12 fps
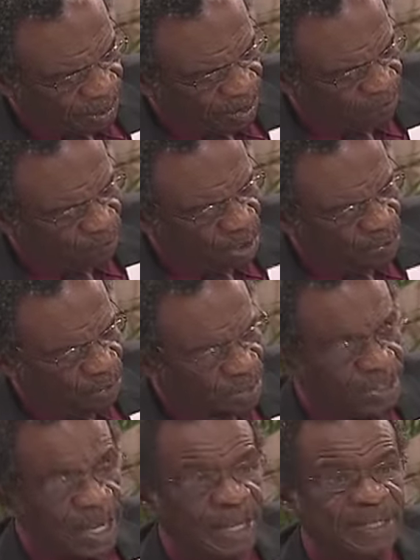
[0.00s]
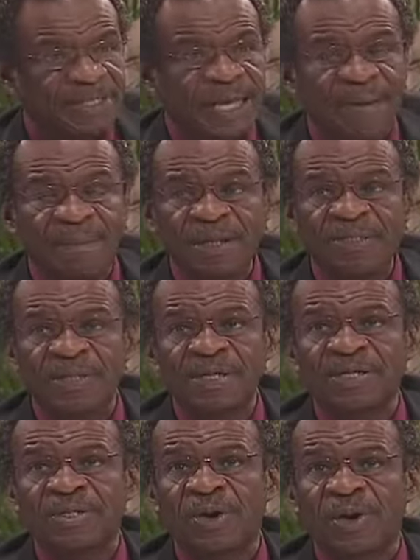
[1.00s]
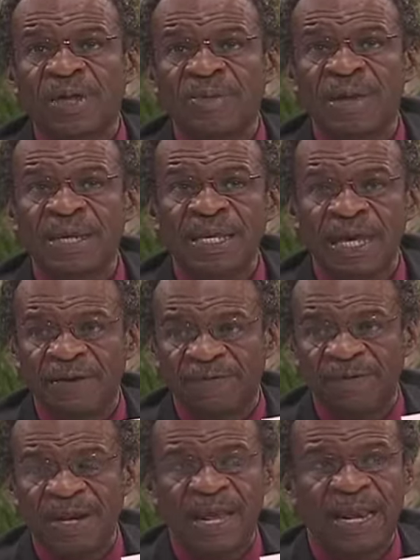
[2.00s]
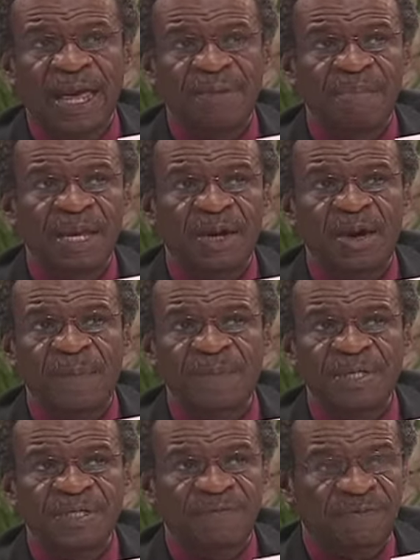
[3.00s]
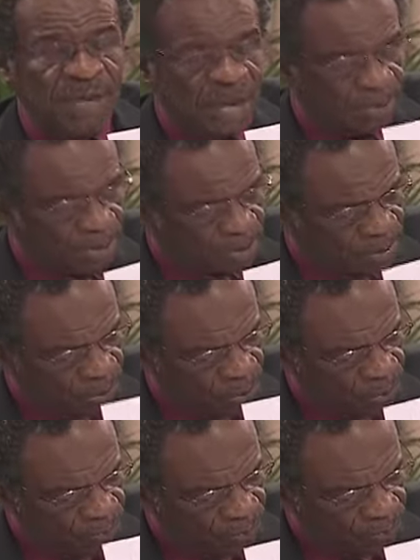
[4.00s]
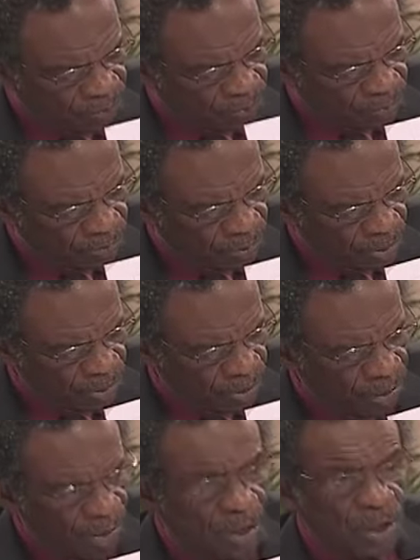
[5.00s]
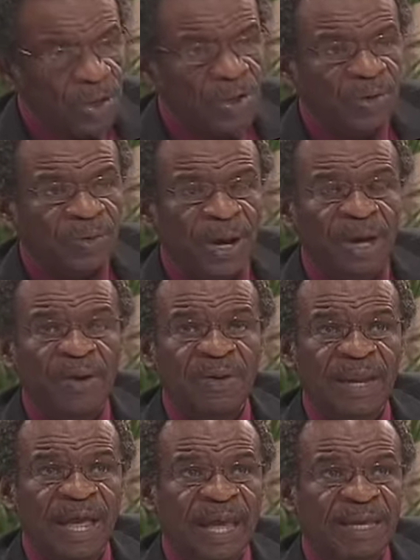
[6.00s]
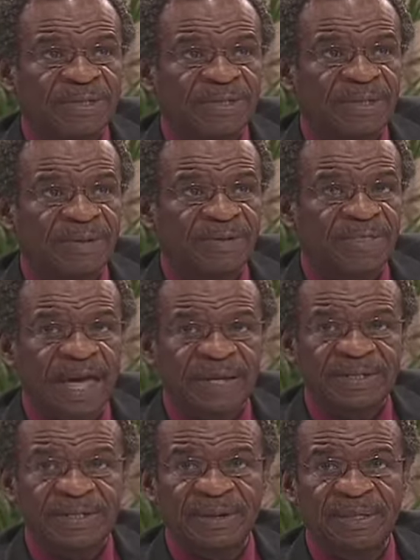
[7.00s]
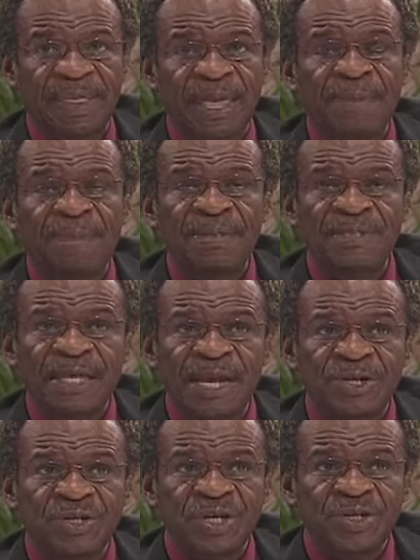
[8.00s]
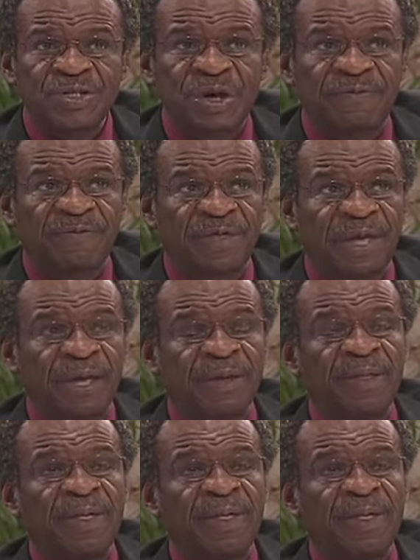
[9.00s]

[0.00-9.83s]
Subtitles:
if one were to examine this document carefully, and I make copies available to you, you'll recognize that a percentage of the